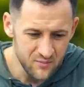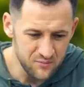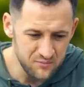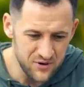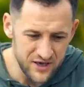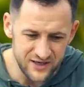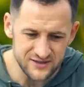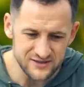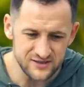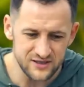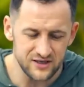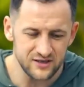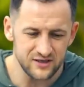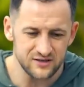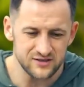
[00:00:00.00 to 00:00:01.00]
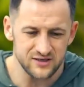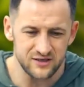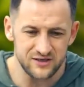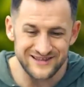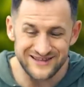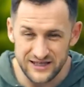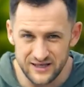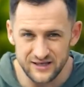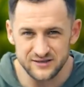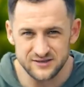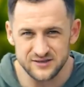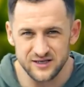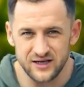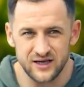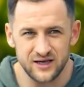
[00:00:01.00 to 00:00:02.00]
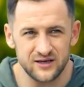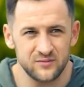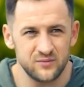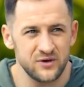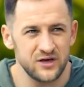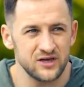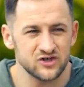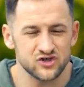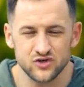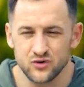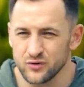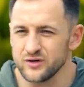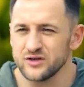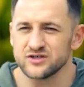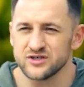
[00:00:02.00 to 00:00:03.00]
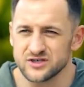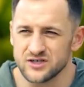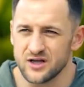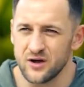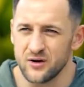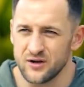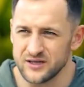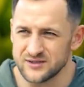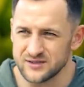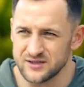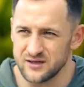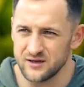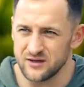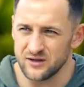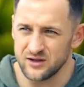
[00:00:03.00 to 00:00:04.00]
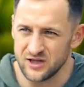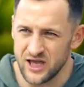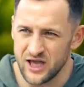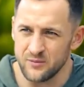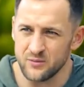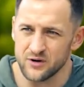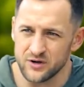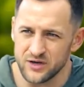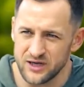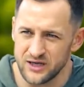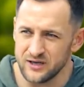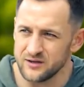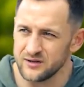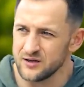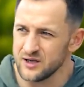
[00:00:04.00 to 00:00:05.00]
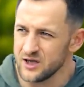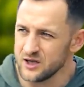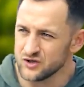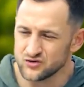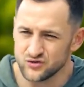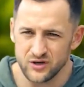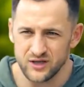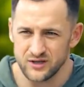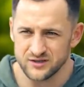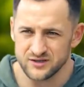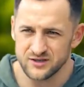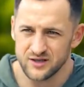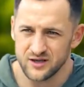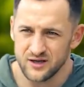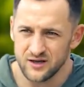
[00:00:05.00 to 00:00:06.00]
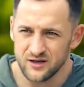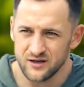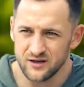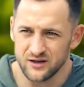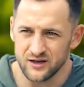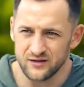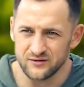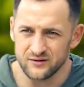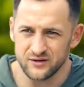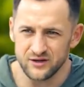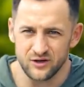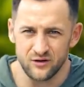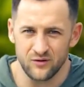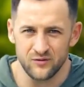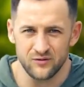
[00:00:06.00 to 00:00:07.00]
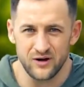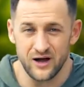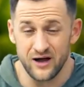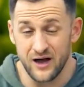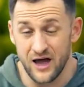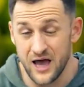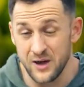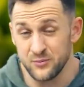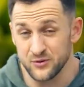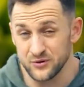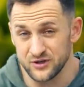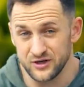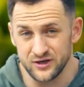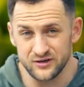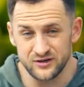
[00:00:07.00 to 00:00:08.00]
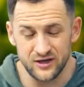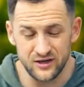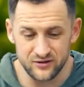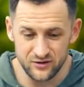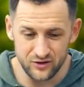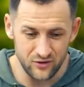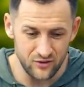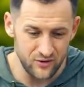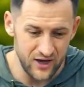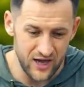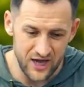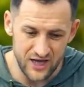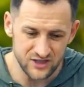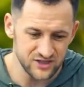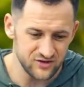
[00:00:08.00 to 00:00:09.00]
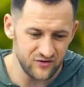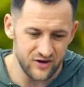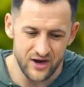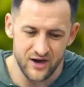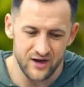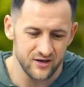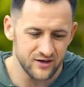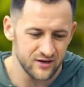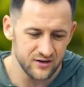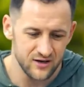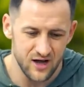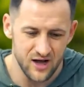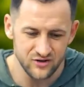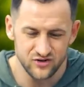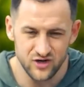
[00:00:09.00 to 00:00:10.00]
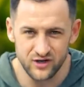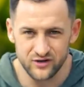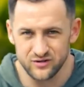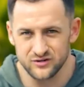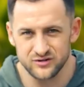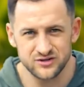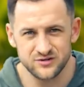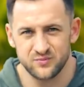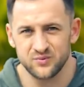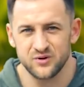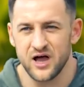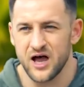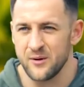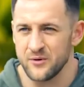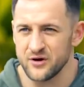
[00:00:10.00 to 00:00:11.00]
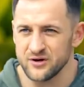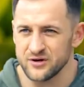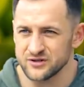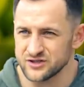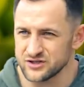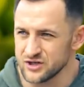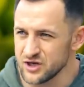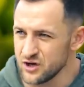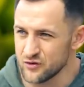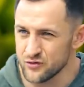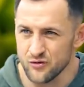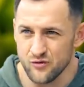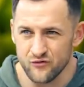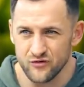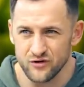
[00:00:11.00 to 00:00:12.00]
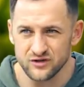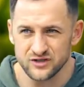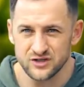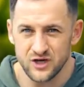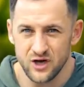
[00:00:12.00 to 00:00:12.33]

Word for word: biggest needed needs and the biggest shortages now it's uh, labor in trades. Mm-hmm. You know, I predict that you know HVAC contractors, plumbers, roofers,